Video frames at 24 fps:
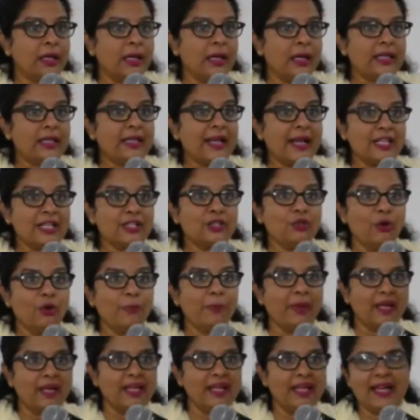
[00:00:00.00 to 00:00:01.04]
it has no
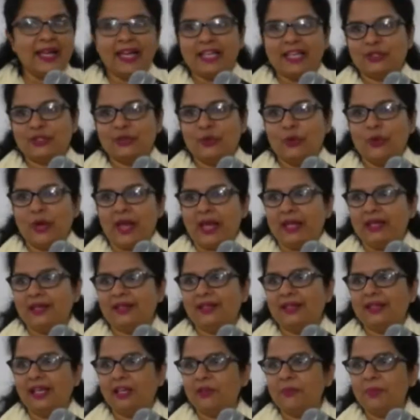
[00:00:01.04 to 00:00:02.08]
beginning has no end
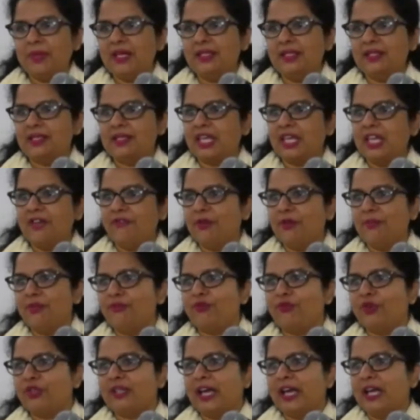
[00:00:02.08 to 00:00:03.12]
that means even
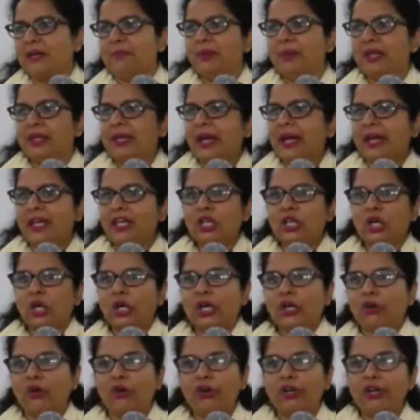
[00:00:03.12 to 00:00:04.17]
before time began god
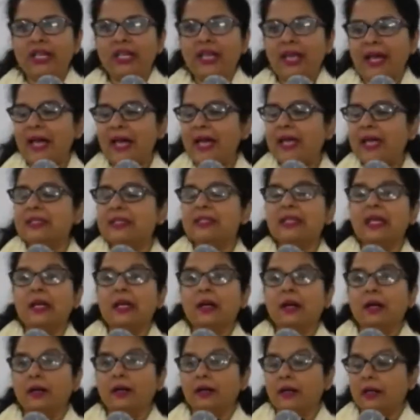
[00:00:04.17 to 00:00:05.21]
already has
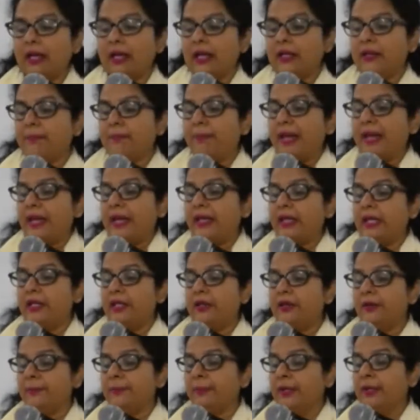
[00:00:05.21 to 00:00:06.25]
uh, had a plan and
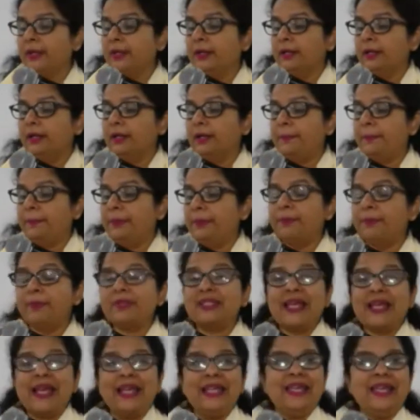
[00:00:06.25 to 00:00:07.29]
a
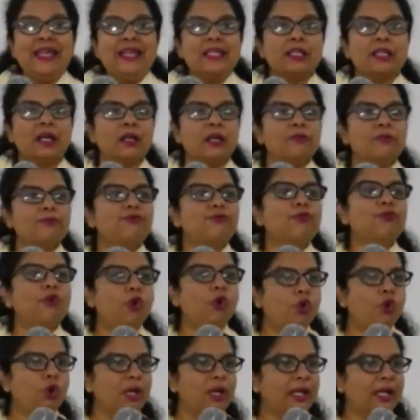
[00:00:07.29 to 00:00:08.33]
purpose and he's
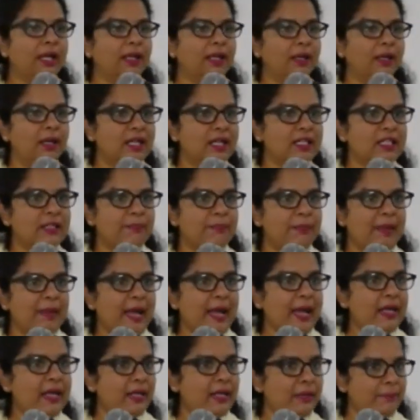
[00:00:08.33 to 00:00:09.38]
unfolding his
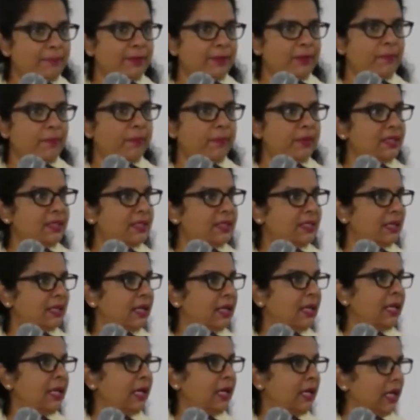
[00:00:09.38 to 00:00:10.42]
plan and purpose
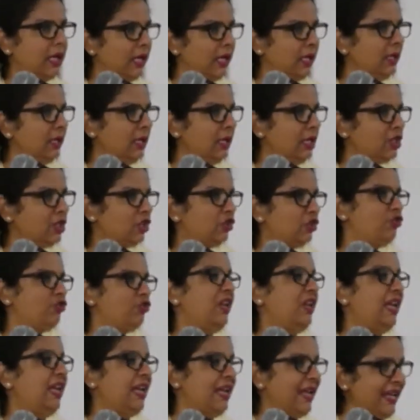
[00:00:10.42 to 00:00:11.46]
in
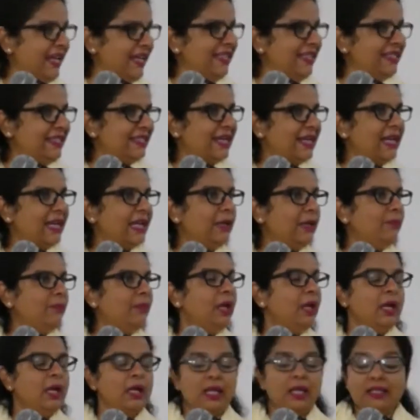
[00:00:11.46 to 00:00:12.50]
history in time
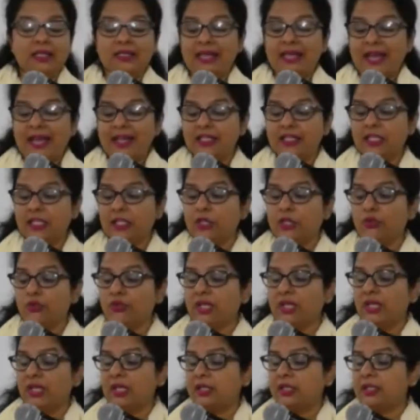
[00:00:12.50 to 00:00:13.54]
he's
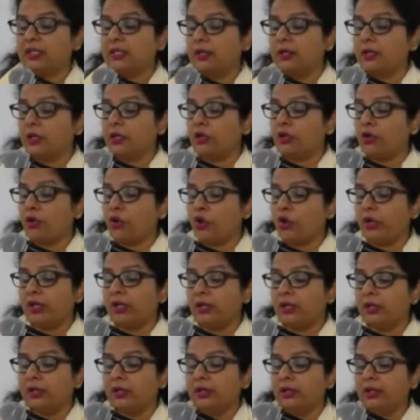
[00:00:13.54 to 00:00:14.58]
executing it here on
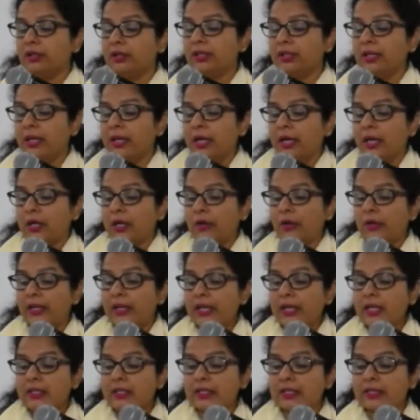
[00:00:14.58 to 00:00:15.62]
earth
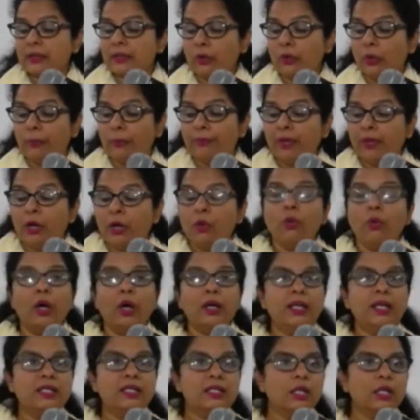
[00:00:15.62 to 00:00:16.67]
okay so what
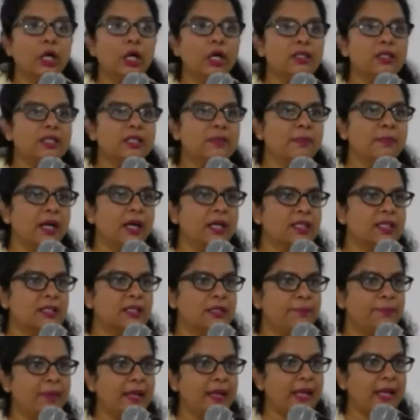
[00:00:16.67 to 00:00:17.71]
is god's master
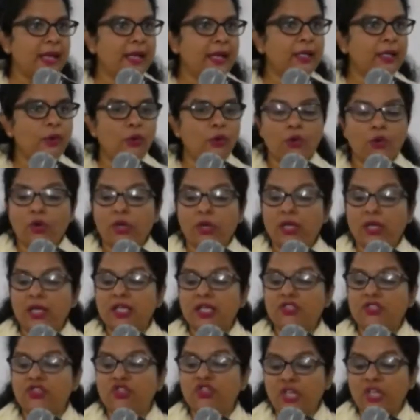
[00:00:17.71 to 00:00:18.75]
plan or
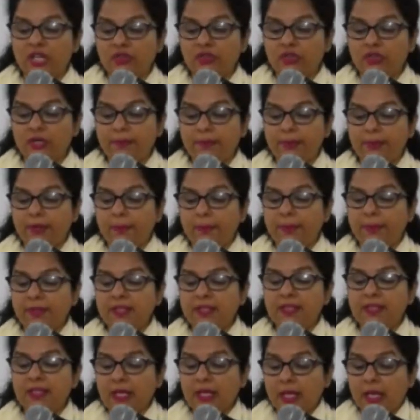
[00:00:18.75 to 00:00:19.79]
his general
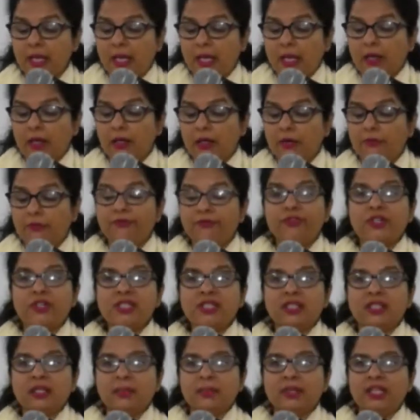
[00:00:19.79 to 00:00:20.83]
purpose uh,
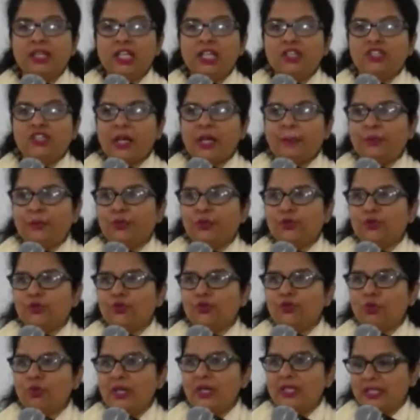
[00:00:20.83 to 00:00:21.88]
first uh, timothy chapter
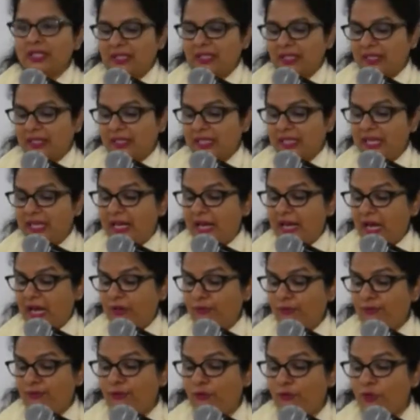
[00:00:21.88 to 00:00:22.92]
2 verses 3
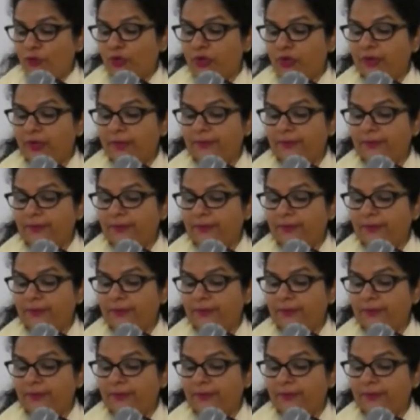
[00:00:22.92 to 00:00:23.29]
and 4